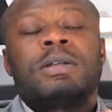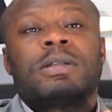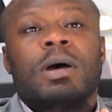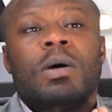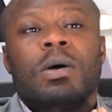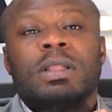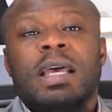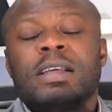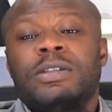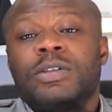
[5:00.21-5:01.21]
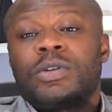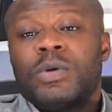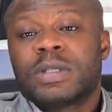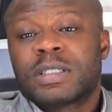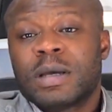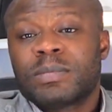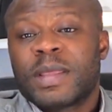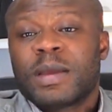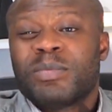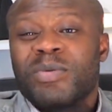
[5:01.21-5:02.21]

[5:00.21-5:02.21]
So unless you're doing something